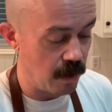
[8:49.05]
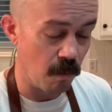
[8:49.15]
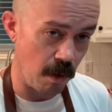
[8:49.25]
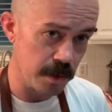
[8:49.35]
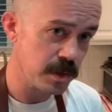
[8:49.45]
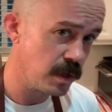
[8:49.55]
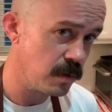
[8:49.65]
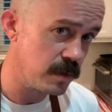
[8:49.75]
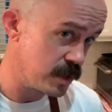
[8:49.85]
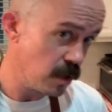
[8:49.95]
We're also gonna
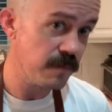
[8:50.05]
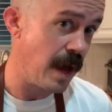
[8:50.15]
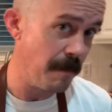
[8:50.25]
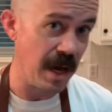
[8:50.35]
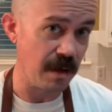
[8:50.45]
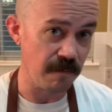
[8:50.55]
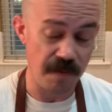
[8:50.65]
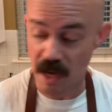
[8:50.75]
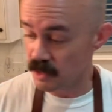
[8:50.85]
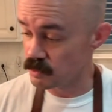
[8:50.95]
reserve that bacon
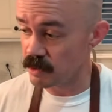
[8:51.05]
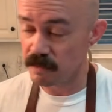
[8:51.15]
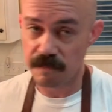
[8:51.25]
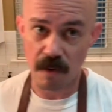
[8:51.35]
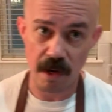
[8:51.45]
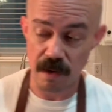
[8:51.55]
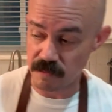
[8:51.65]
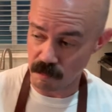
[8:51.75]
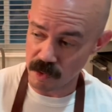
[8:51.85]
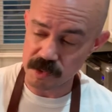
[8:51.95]
fat so we're gonna fry off
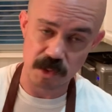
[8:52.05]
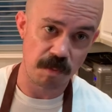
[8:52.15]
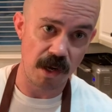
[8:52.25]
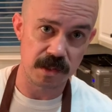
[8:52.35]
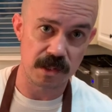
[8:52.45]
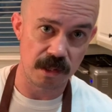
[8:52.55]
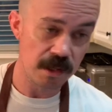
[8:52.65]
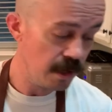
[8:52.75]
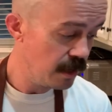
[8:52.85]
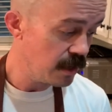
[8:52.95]
the Brussels sprouts in
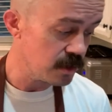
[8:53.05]
it.